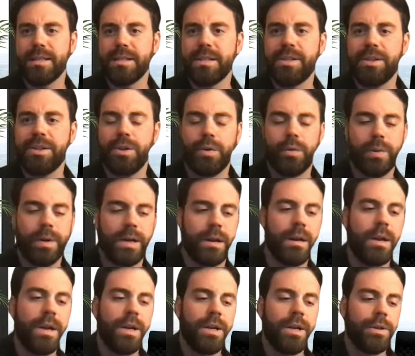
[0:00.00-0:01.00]
too,
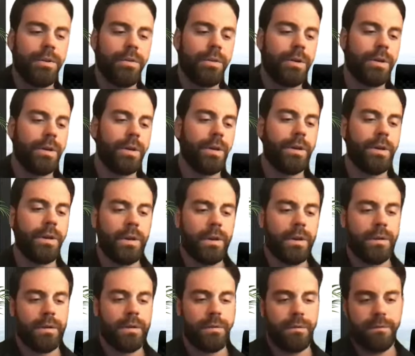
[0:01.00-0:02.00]
where you could
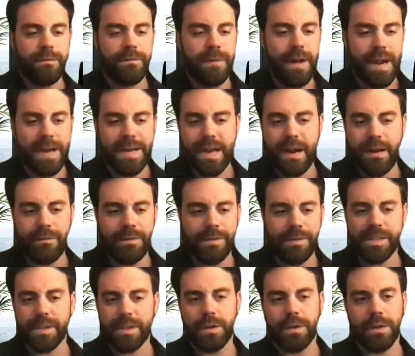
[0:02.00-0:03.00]
find out
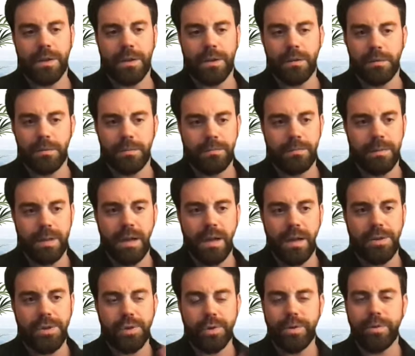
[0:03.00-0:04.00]
physical
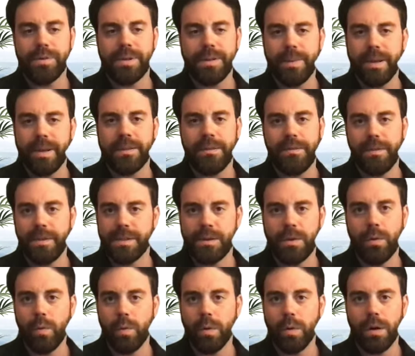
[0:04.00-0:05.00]
truths about the
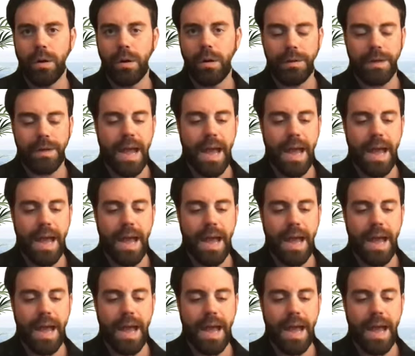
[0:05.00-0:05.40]
physical world,